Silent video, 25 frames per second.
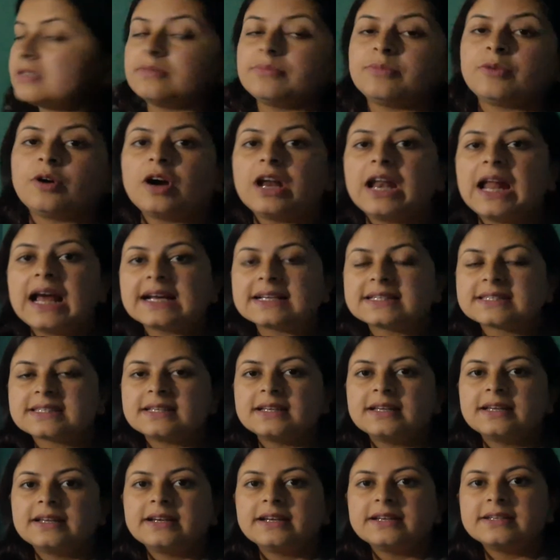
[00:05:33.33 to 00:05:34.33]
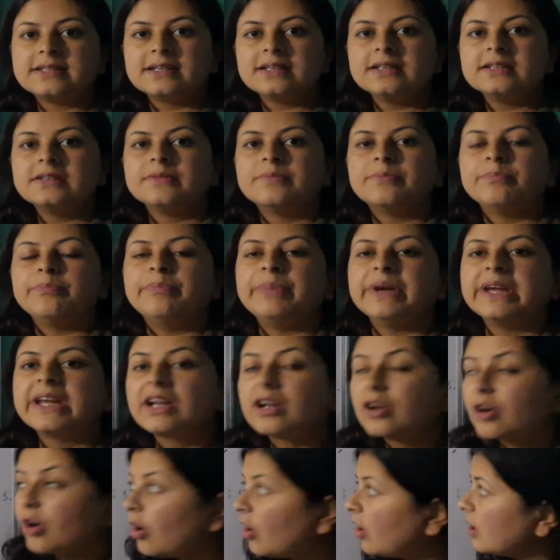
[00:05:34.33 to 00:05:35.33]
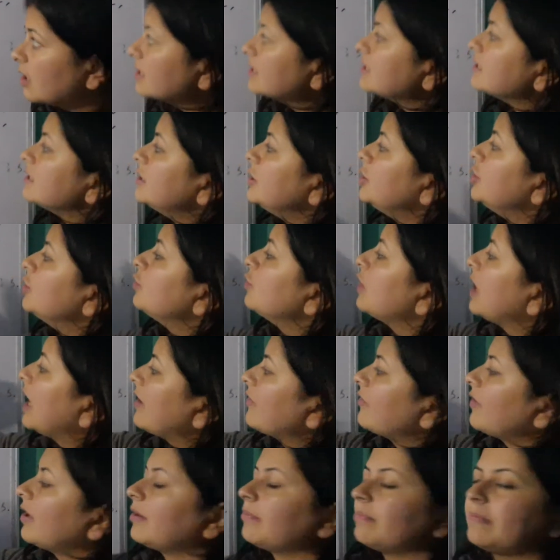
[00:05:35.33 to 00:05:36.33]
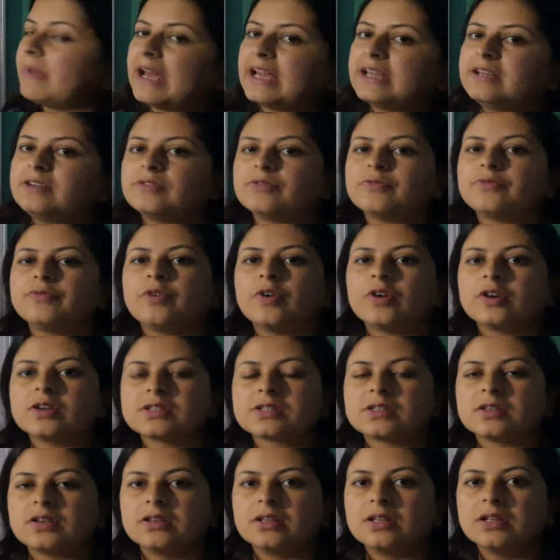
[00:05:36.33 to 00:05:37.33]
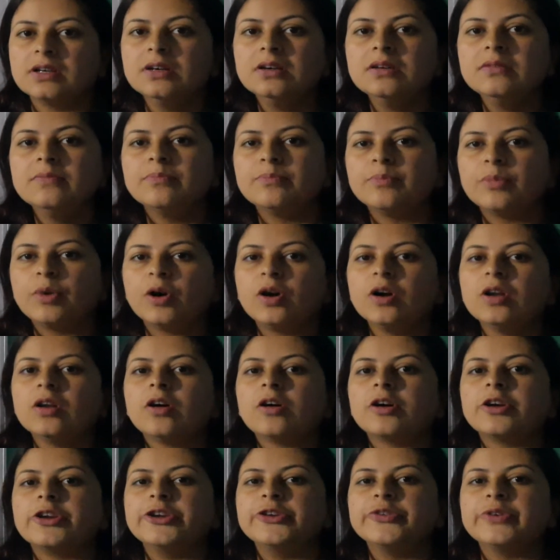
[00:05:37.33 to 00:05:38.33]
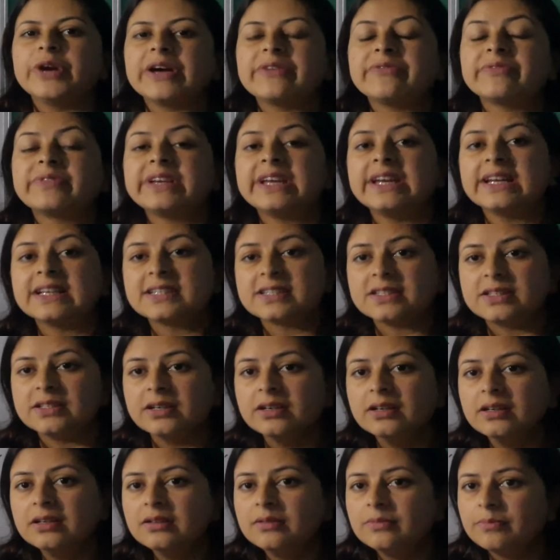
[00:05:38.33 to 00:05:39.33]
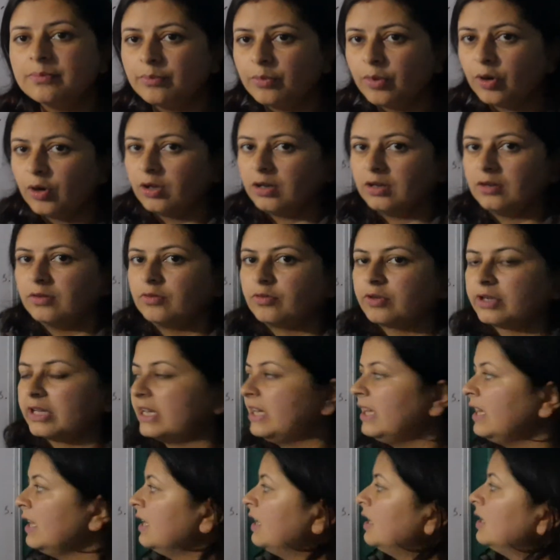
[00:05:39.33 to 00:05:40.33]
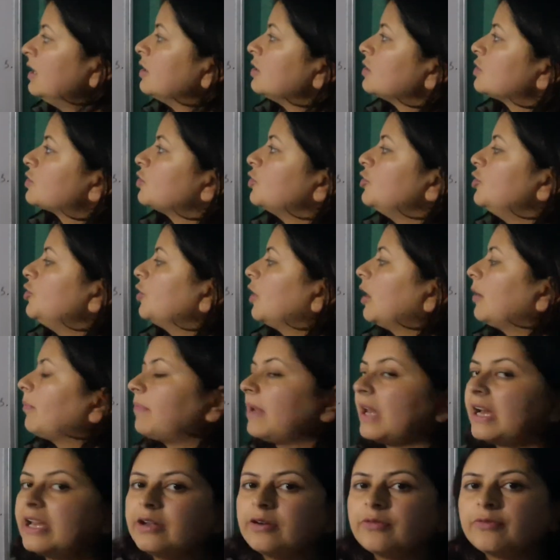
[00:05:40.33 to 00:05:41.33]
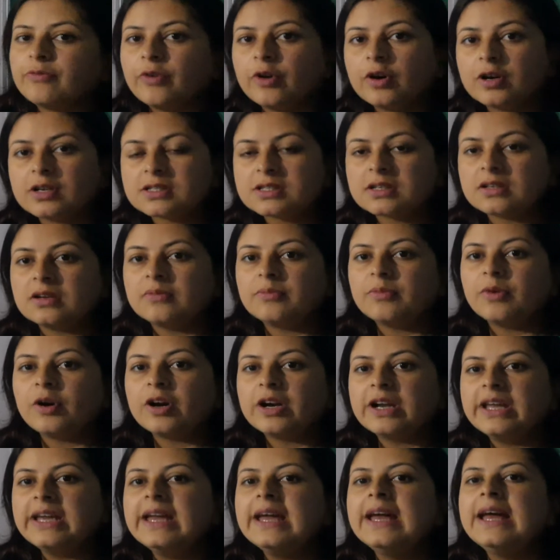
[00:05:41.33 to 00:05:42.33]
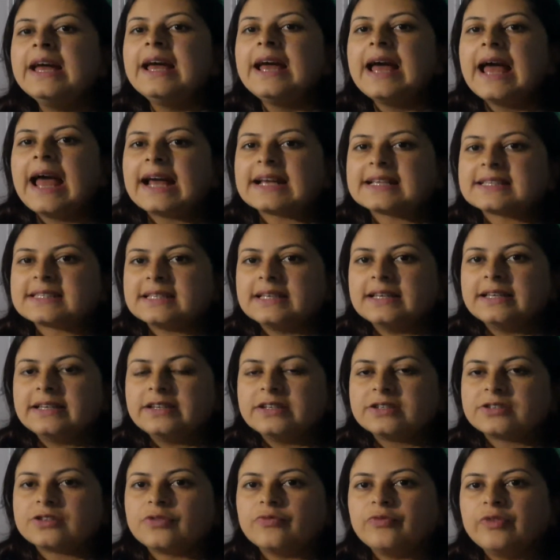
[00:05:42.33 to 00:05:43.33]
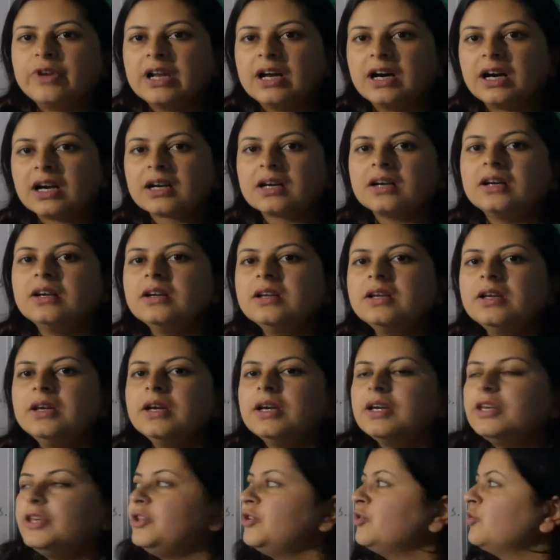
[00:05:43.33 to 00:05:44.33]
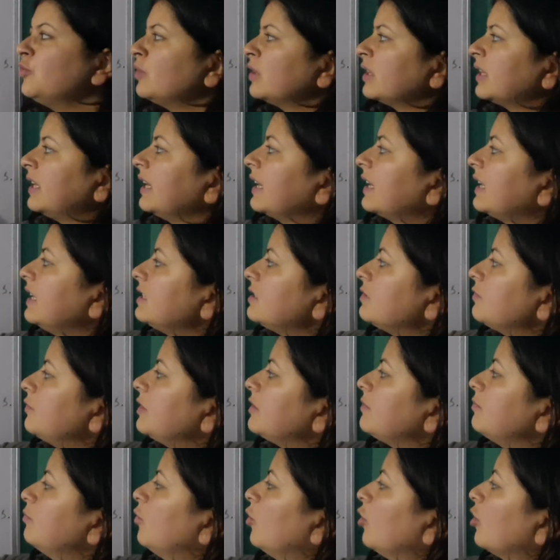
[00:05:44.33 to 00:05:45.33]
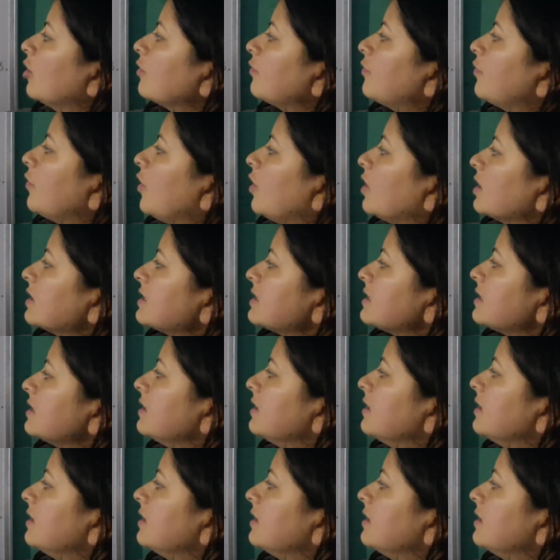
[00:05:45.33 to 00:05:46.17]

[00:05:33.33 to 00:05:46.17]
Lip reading: ball accelerated? Because you have applied a force on the ball, or you have kicked the ball. Okay. So, you apply a force on a body, acceleration will occur. You kick it with more force,